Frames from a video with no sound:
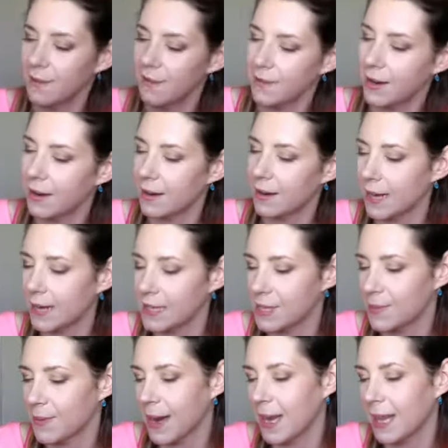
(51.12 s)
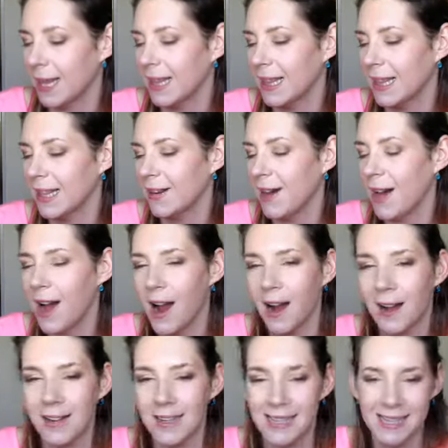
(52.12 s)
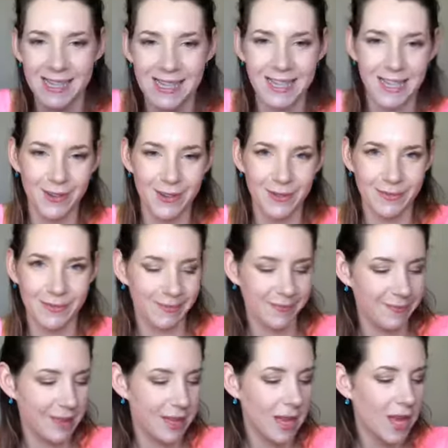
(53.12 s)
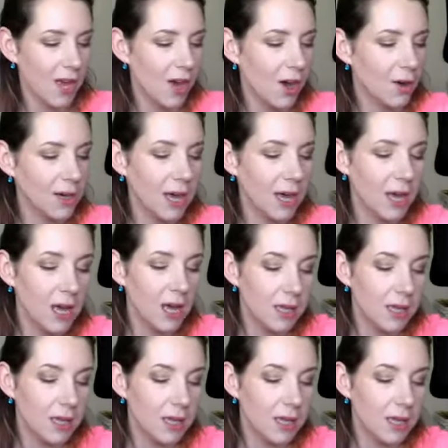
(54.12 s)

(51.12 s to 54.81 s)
Very nice writing. And little heart. It's cute. Okay.